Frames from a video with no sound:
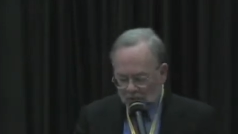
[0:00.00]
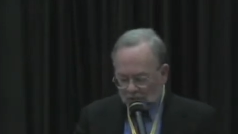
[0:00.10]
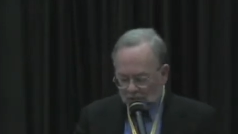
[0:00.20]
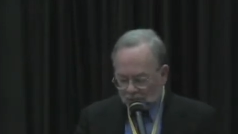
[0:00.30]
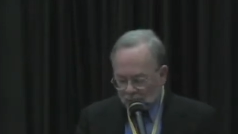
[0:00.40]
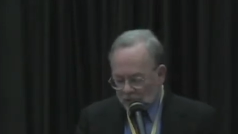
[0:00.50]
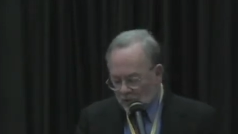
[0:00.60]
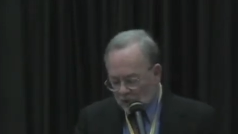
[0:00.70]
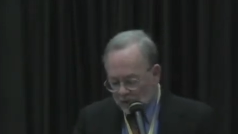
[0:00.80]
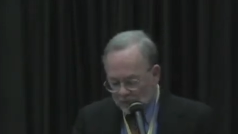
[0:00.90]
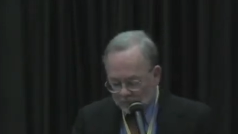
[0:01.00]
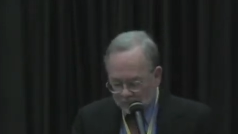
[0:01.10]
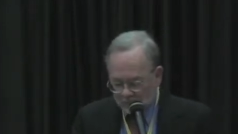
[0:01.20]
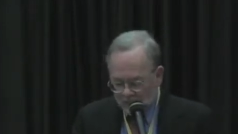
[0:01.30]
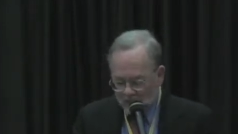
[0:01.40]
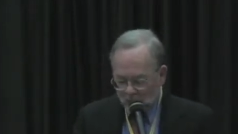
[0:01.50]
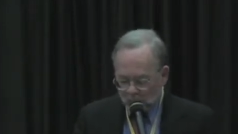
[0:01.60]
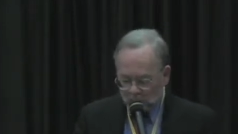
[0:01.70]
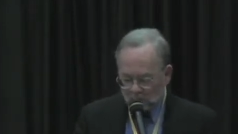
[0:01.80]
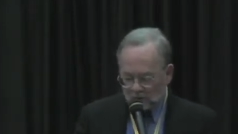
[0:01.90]
this went on, and it
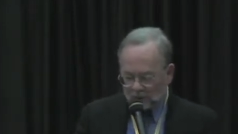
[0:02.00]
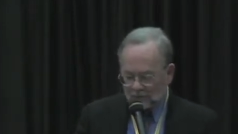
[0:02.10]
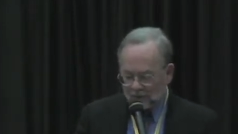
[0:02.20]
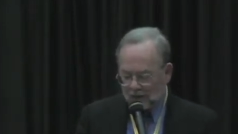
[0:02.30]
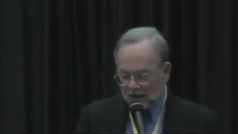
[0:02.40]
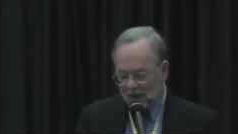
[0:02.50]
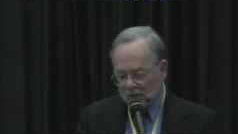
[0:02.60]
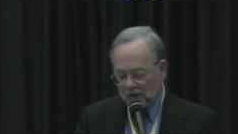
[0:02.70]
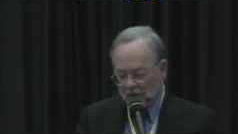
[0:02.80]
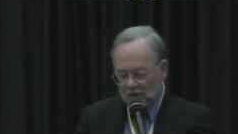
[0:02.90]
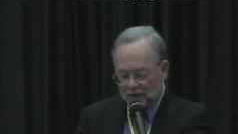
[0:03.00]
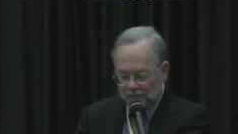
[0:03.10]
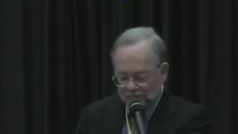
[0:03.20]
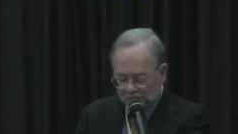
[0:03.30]
went on, and it went on.